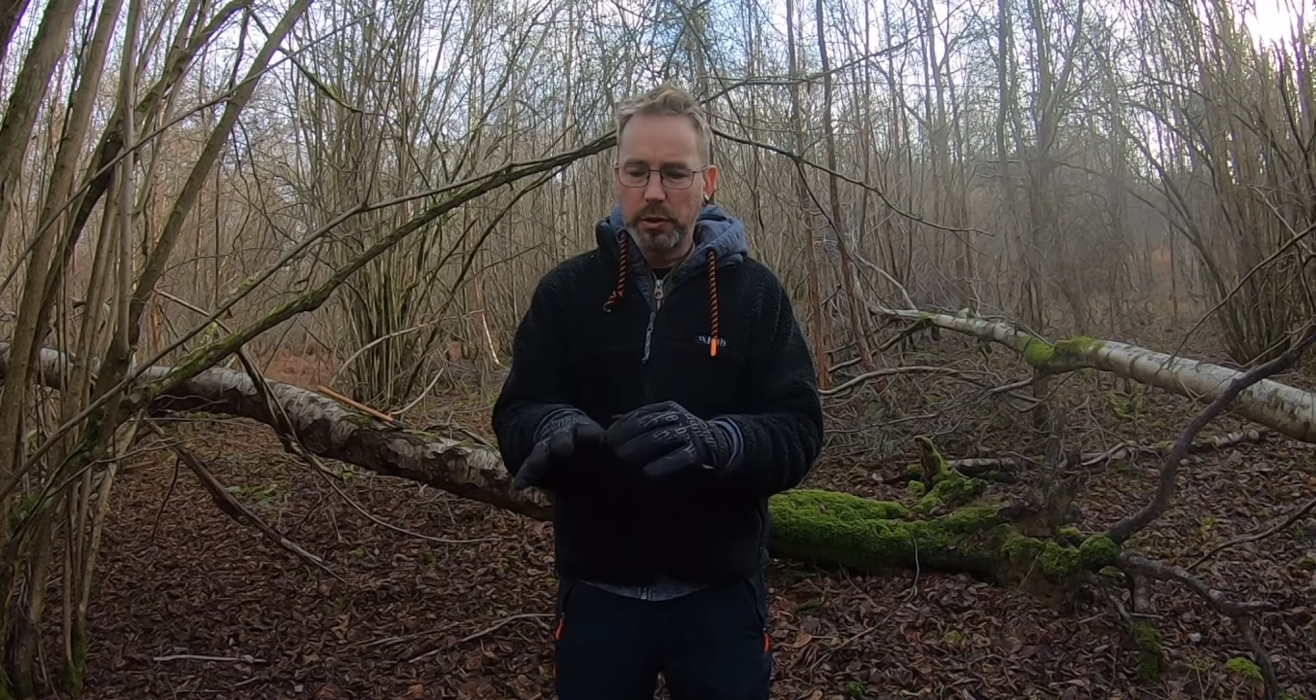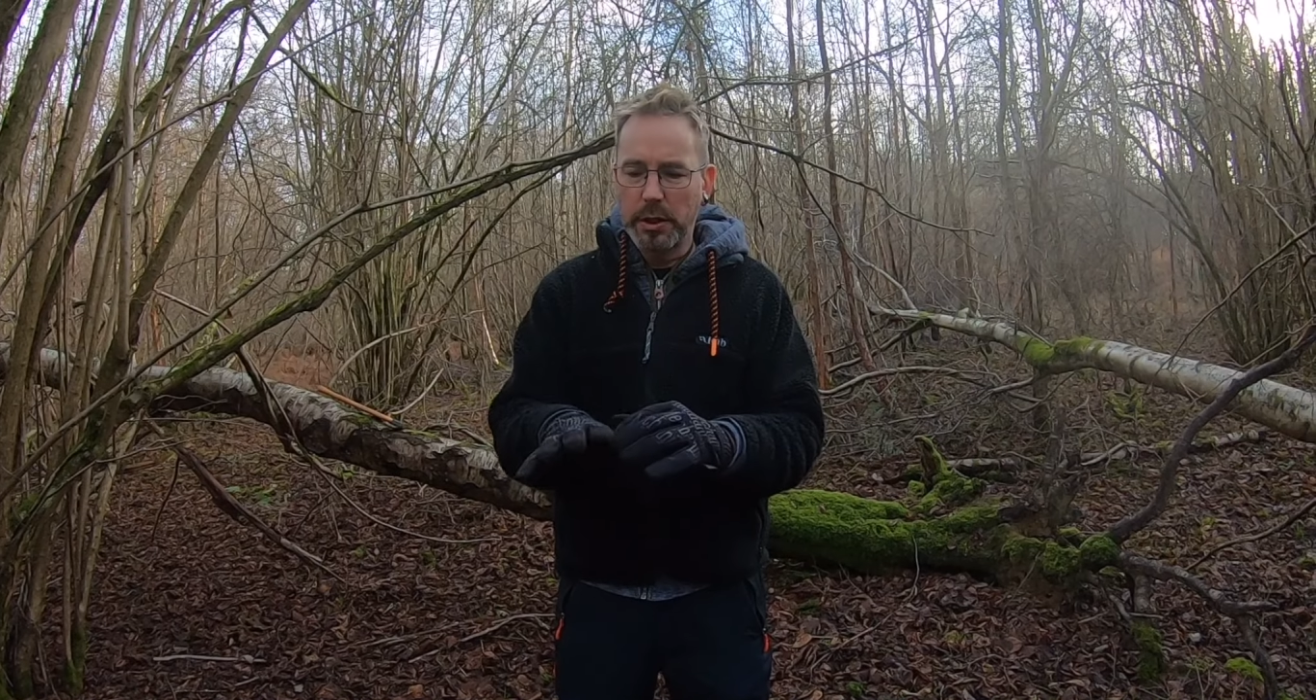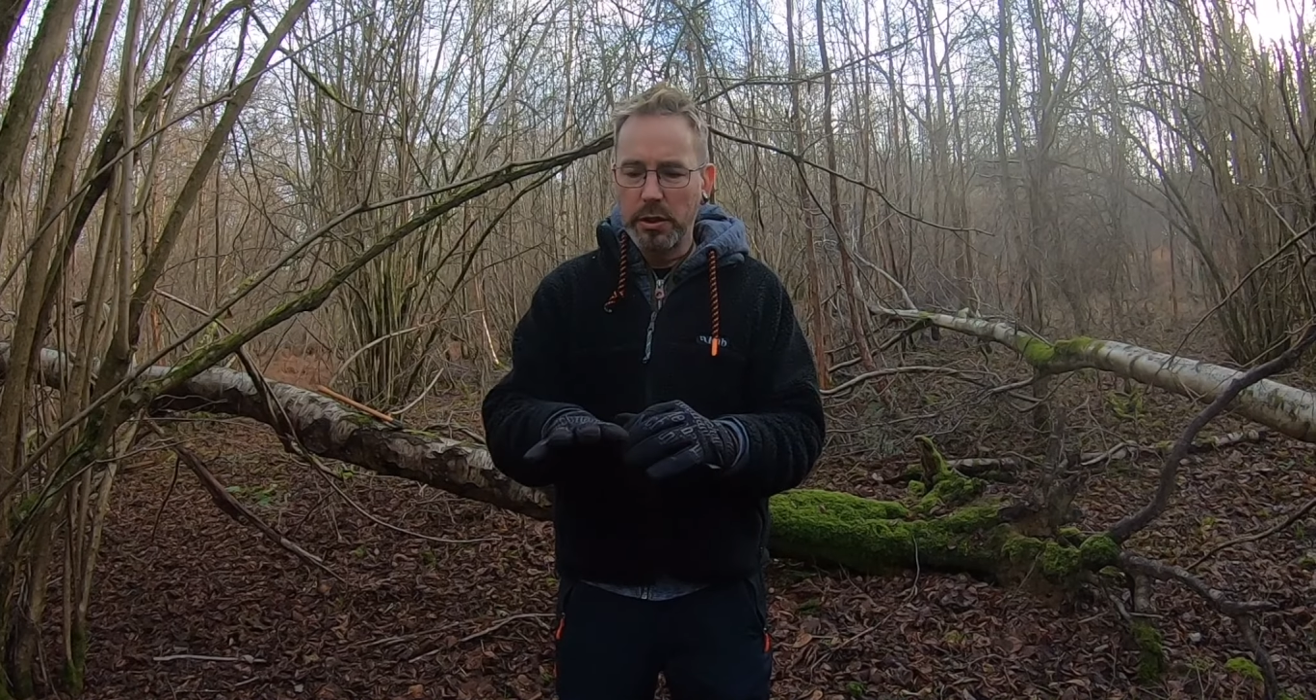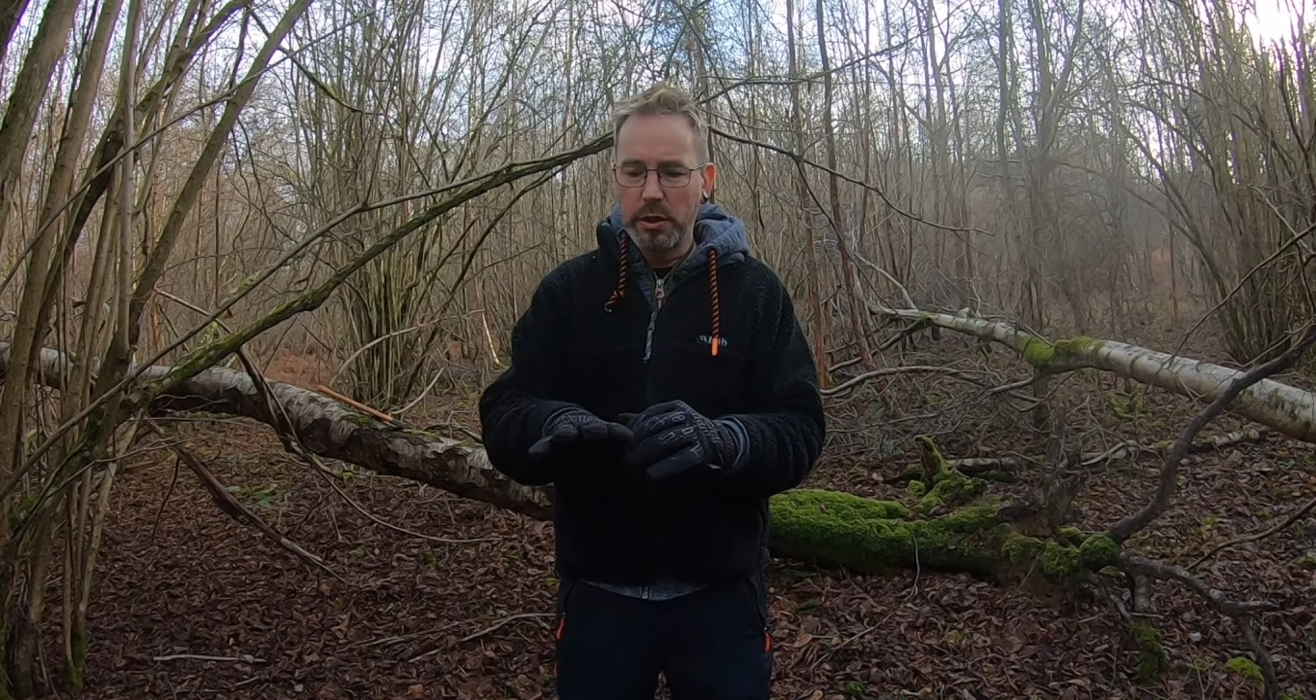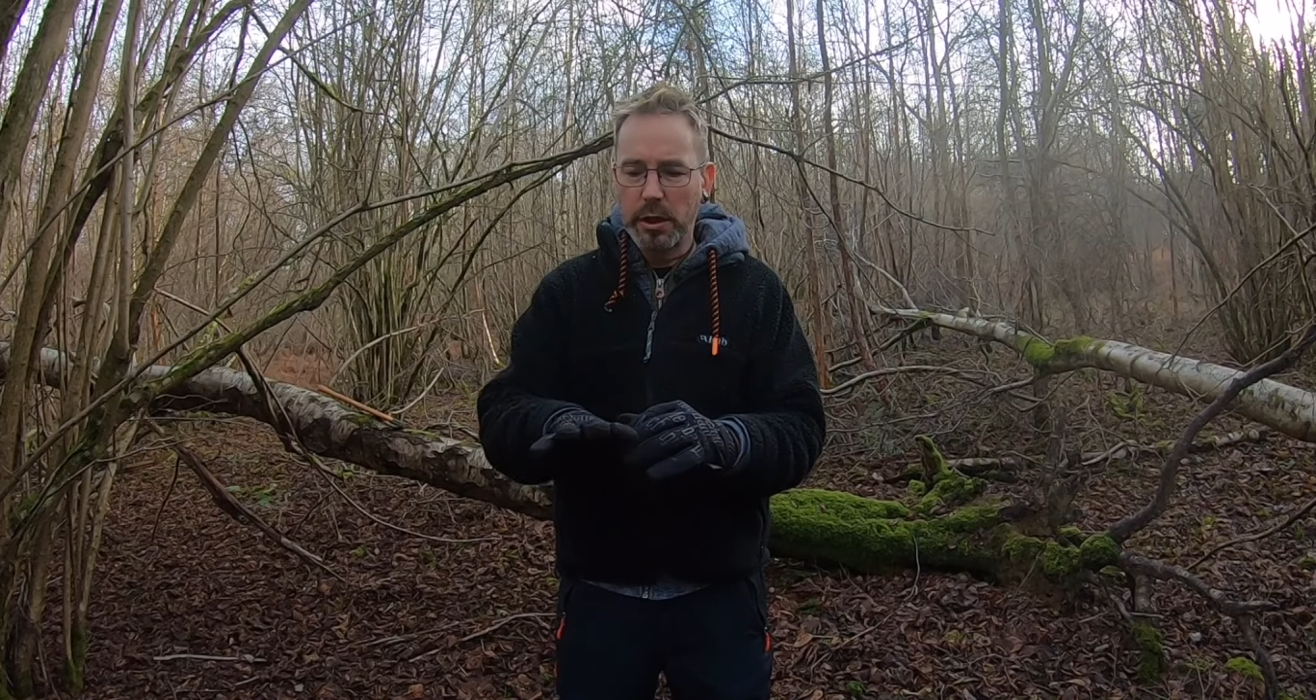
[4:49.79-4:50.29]

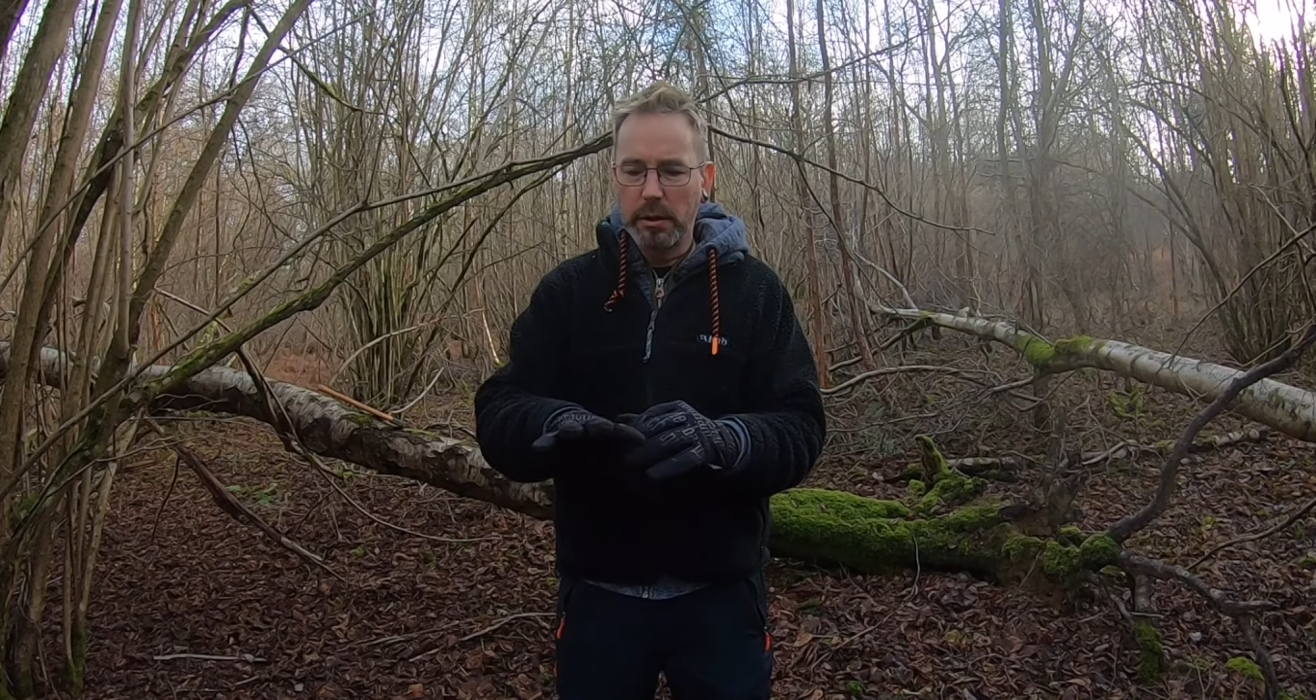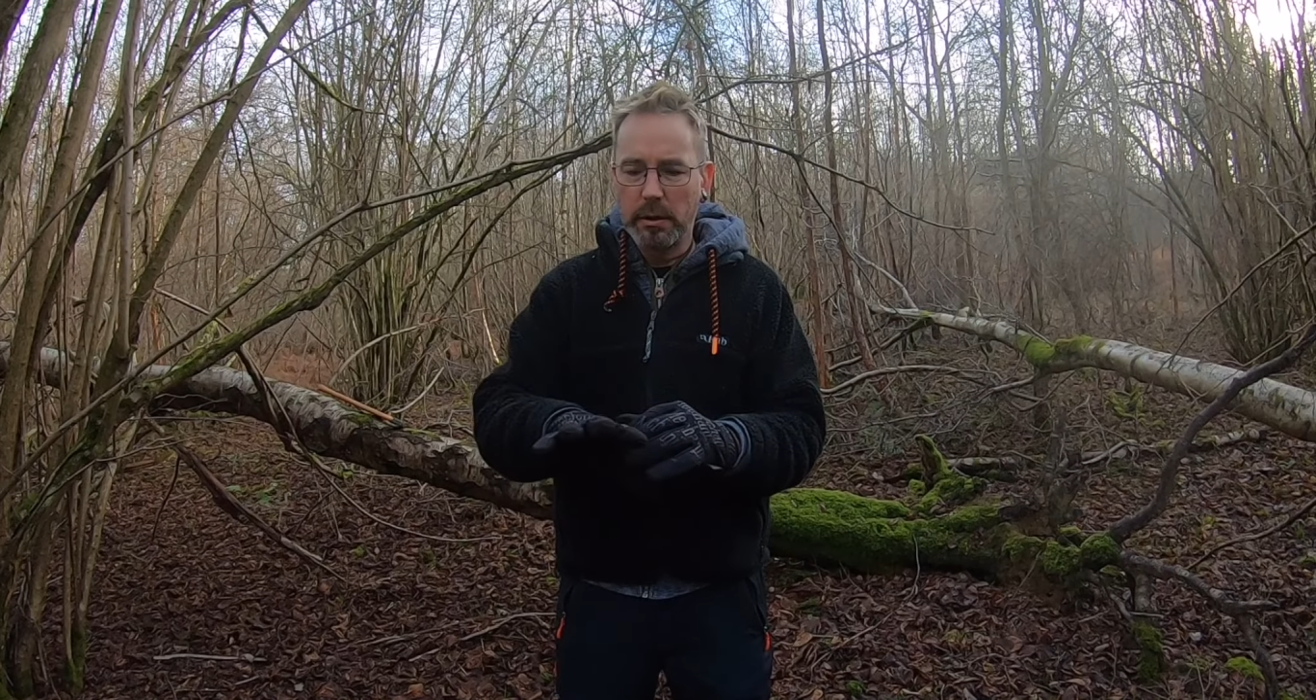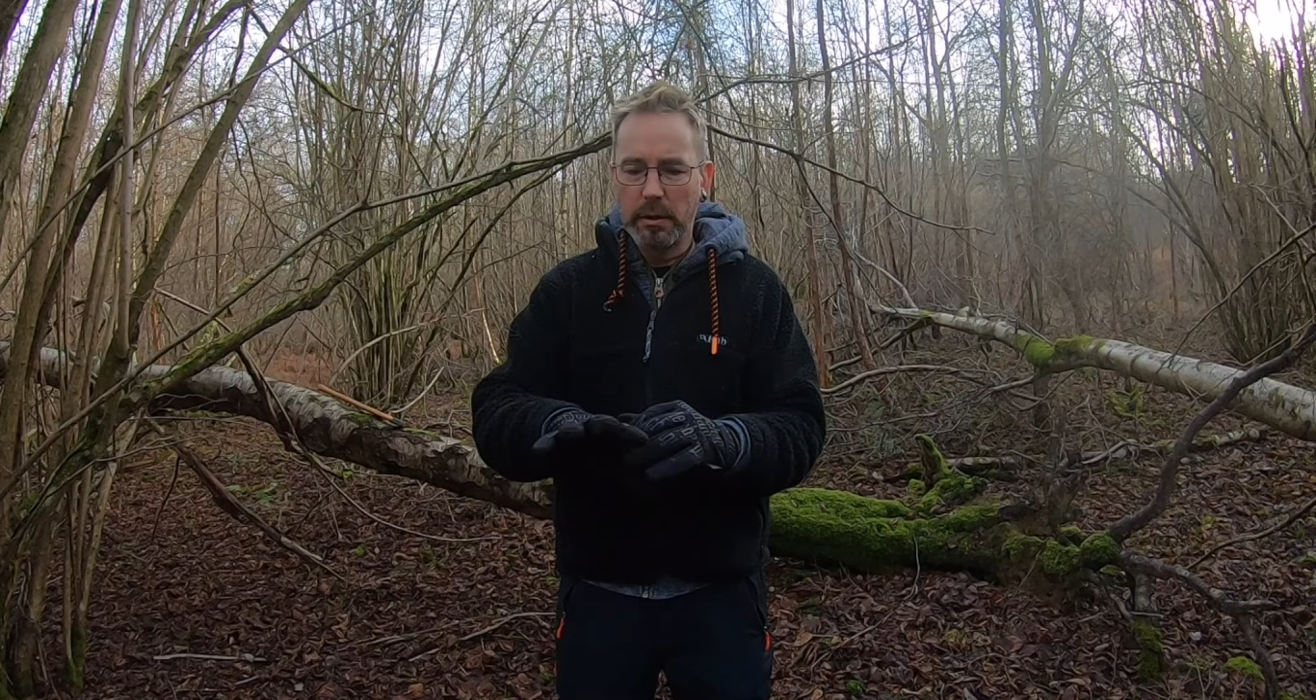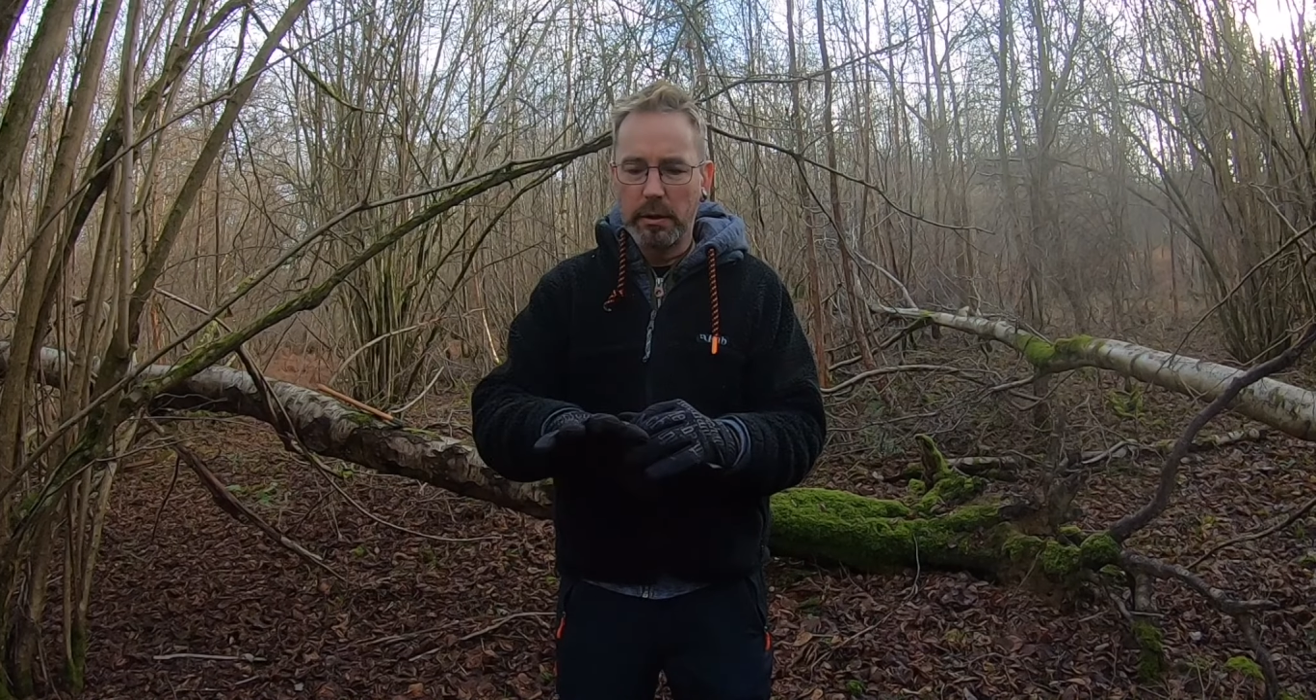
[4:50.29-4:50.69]
stitching,